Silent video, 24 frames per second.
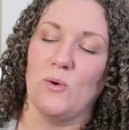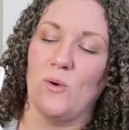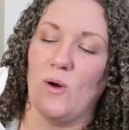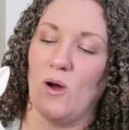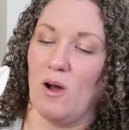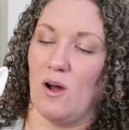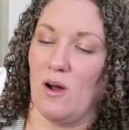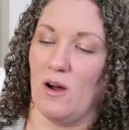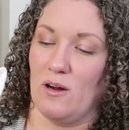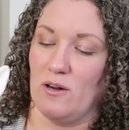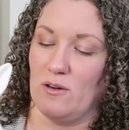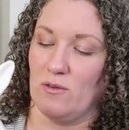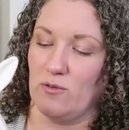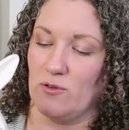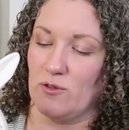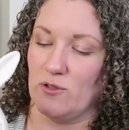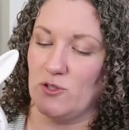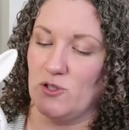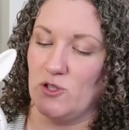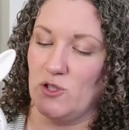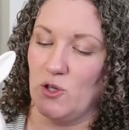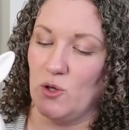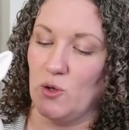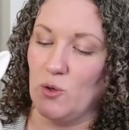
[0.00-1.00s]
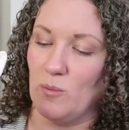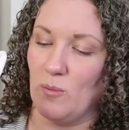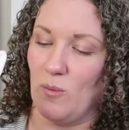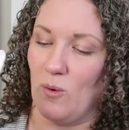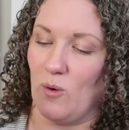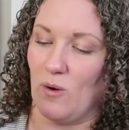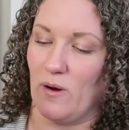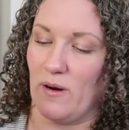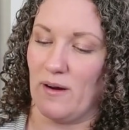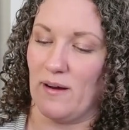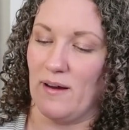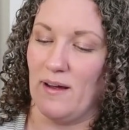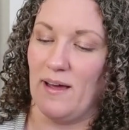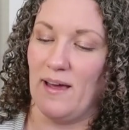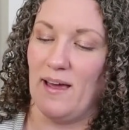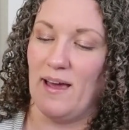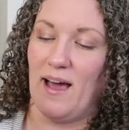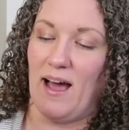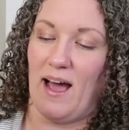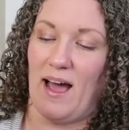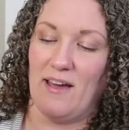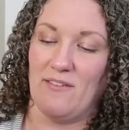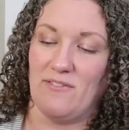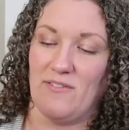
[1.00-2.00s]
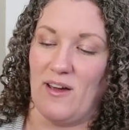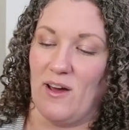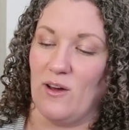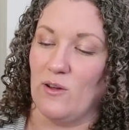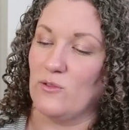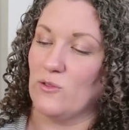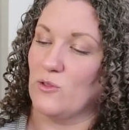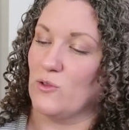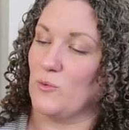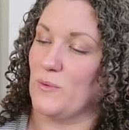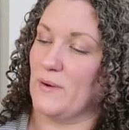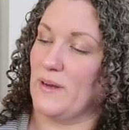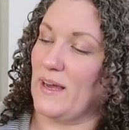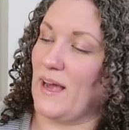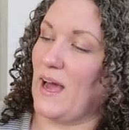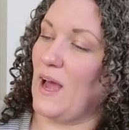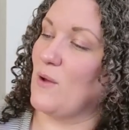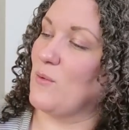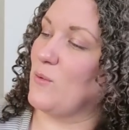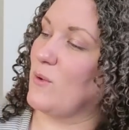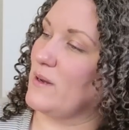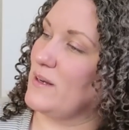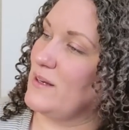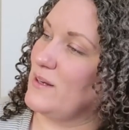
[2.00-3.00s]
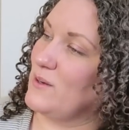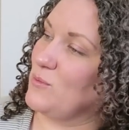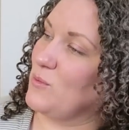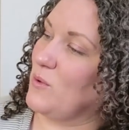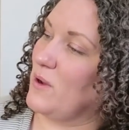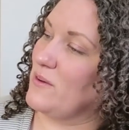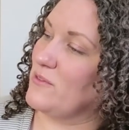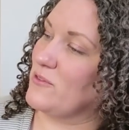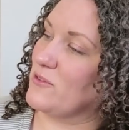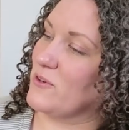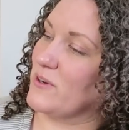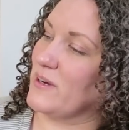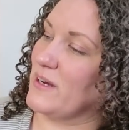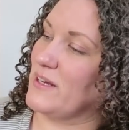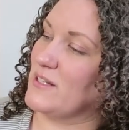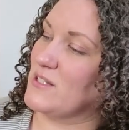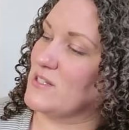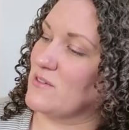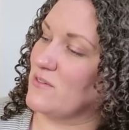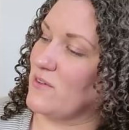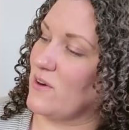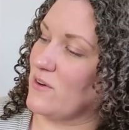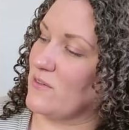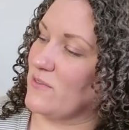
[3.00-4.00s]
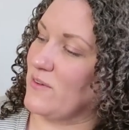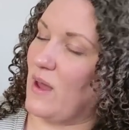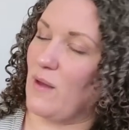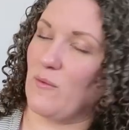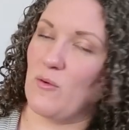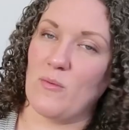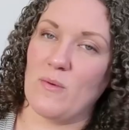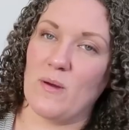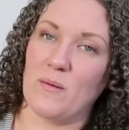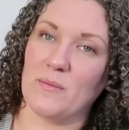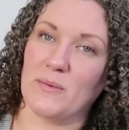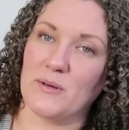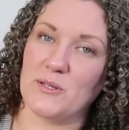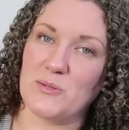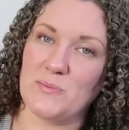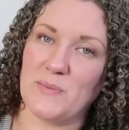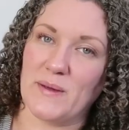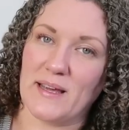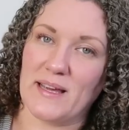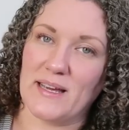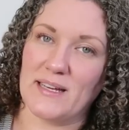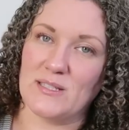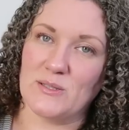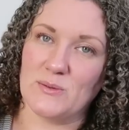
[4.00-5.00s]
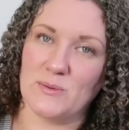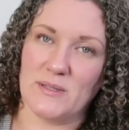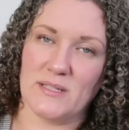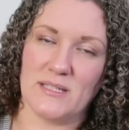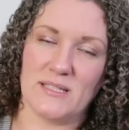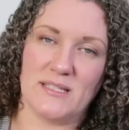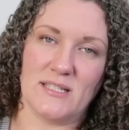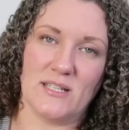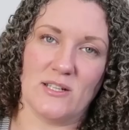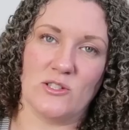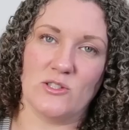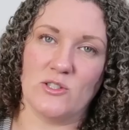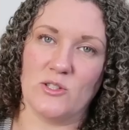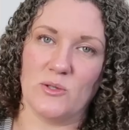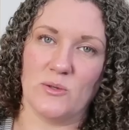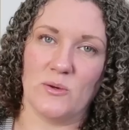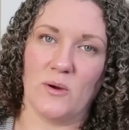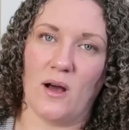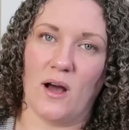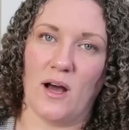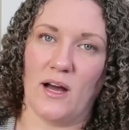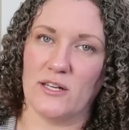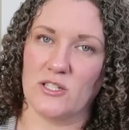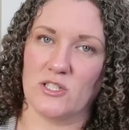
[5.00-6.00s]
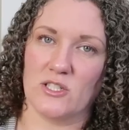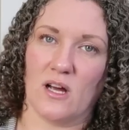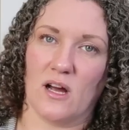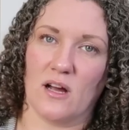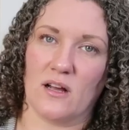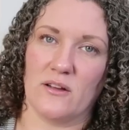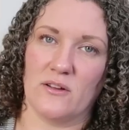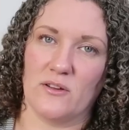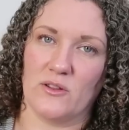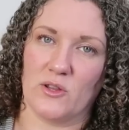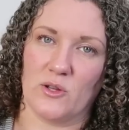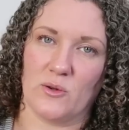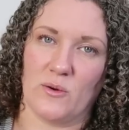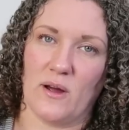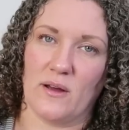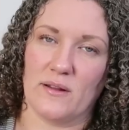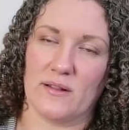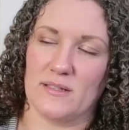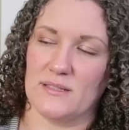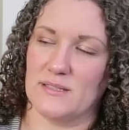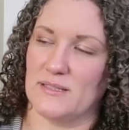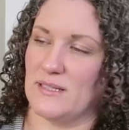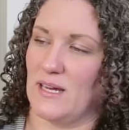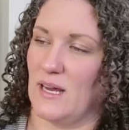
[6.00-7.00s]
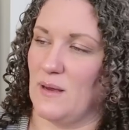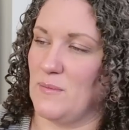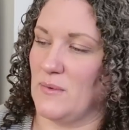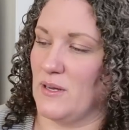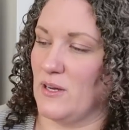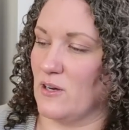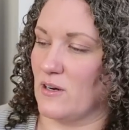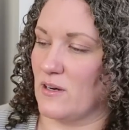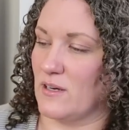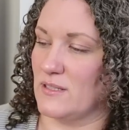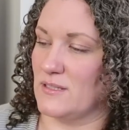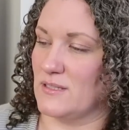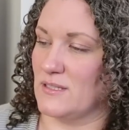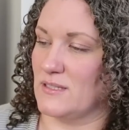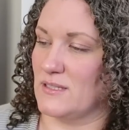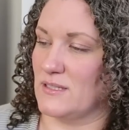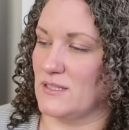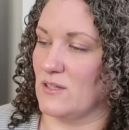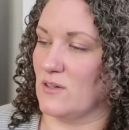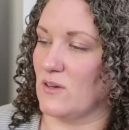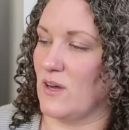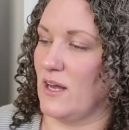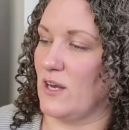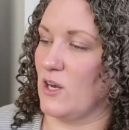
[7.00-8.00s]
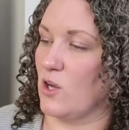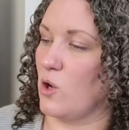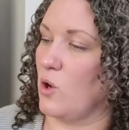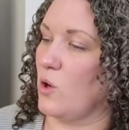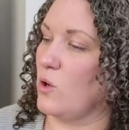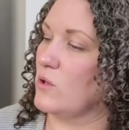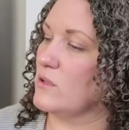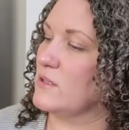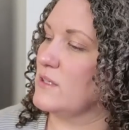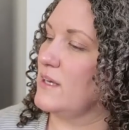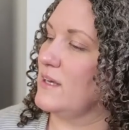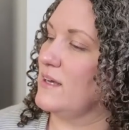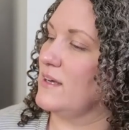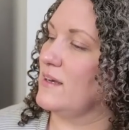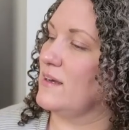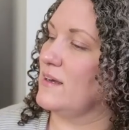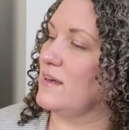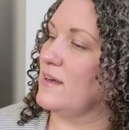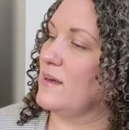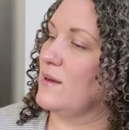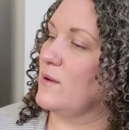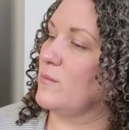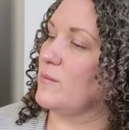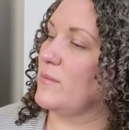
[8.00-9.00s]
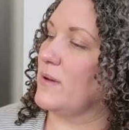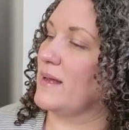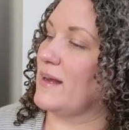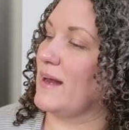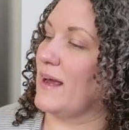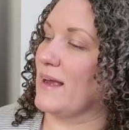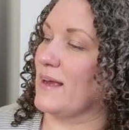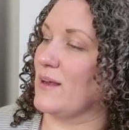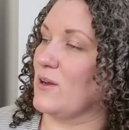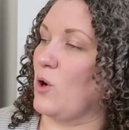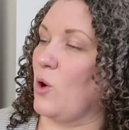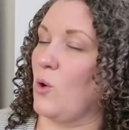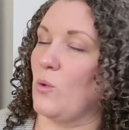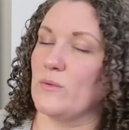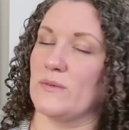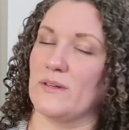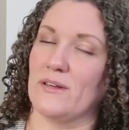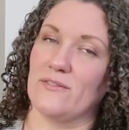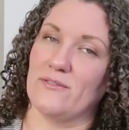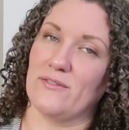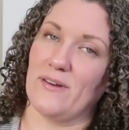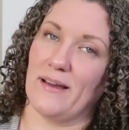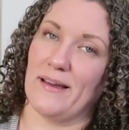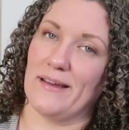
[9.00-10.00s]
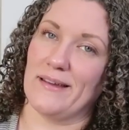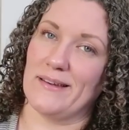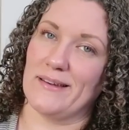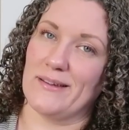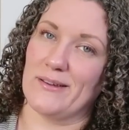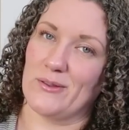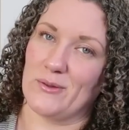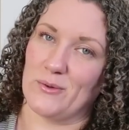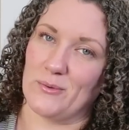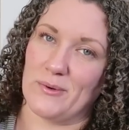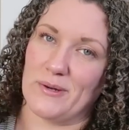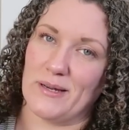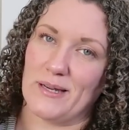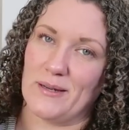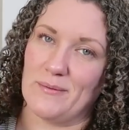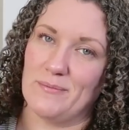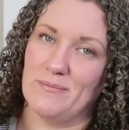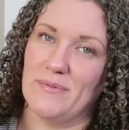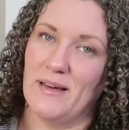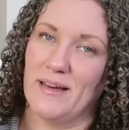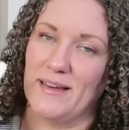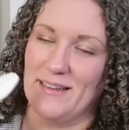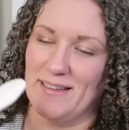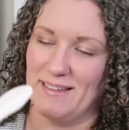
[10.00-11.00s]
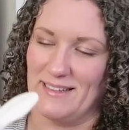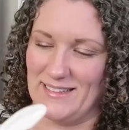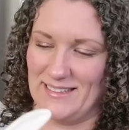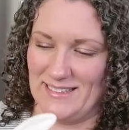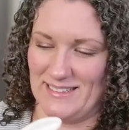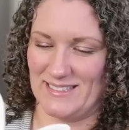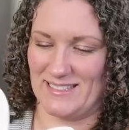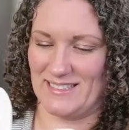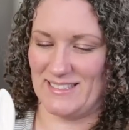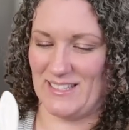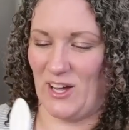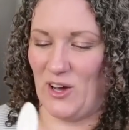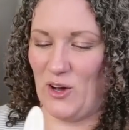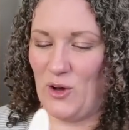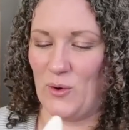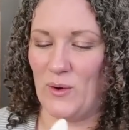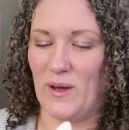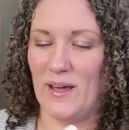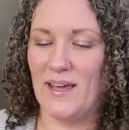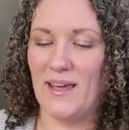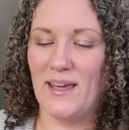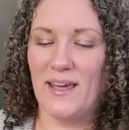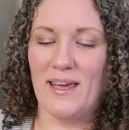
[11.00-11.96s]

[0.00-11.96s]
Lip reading: hard for 2 more. I found 3. I wanted 1 for each of our family members because we still do hot chocolate throughout this time of year because it's still kind of cold, but I could only find 3. So